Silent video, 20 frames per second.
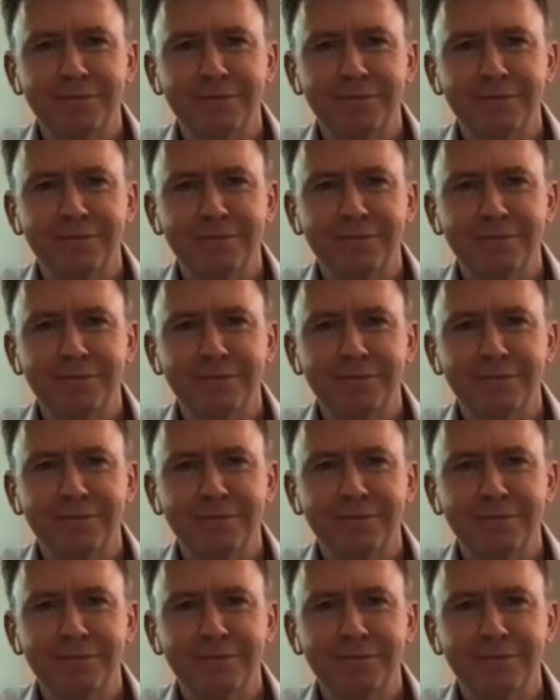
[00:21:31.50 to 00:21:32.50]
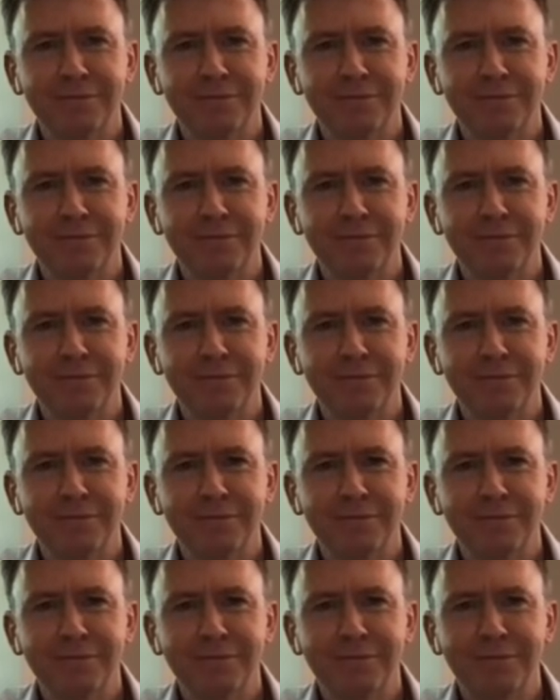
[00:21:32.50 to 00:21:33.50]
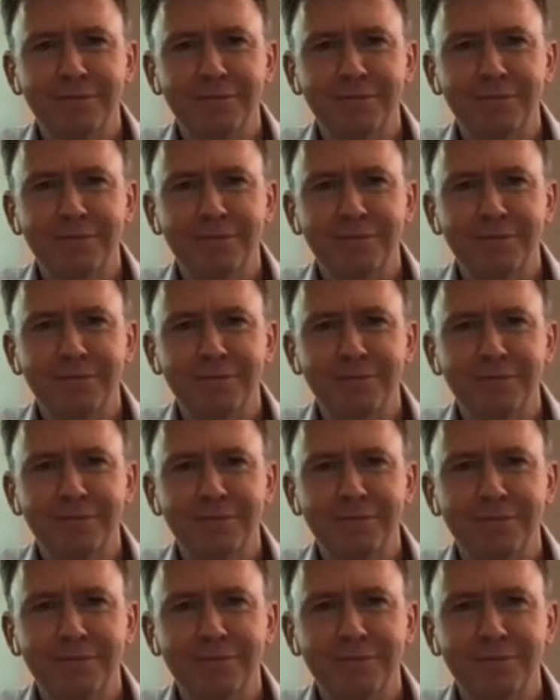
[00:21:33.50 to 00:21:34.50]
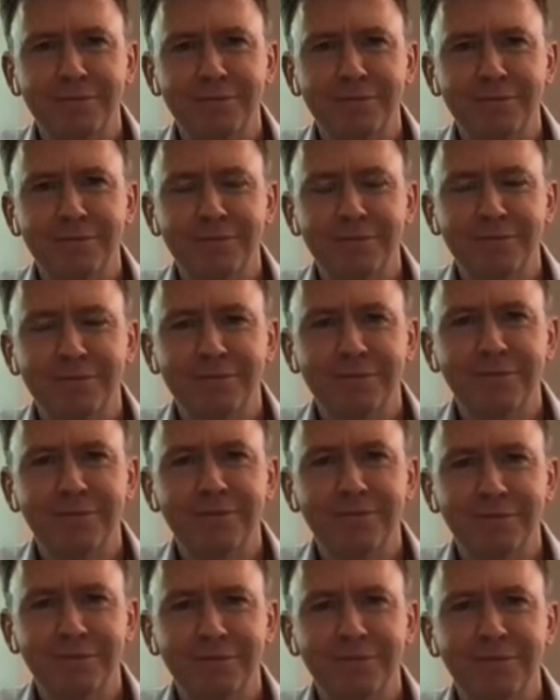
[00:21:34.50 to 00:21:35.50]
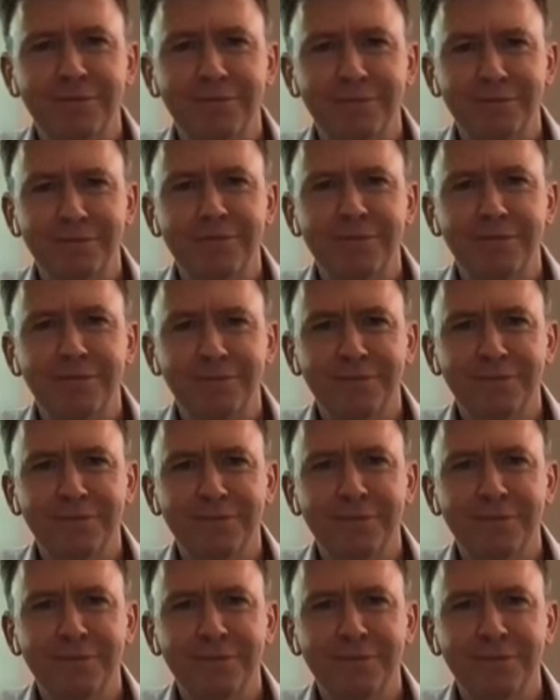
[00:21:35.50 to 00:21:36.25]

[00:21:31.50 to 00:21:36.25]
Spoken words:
This person isn't speaking.